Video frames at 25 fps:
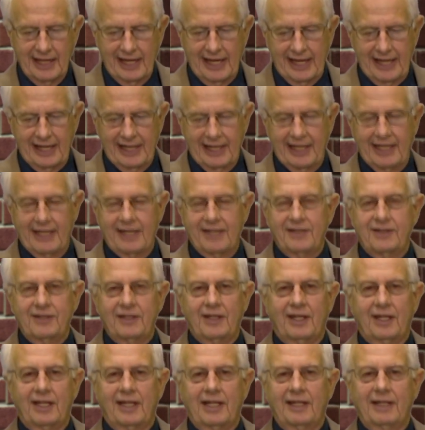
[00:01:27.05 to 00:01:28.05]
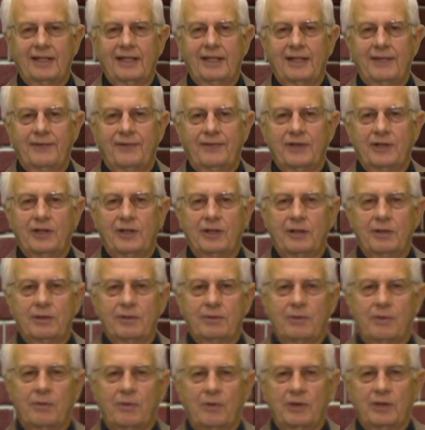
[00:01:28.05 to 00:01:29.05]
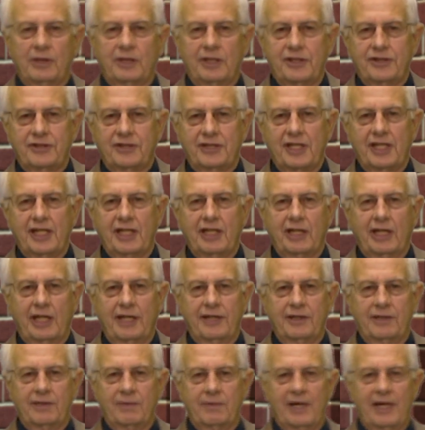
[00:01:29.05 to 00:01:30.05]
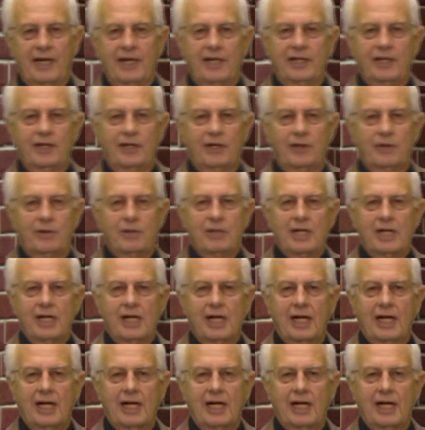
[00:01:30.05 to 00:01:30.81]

And if you're listening on the radio,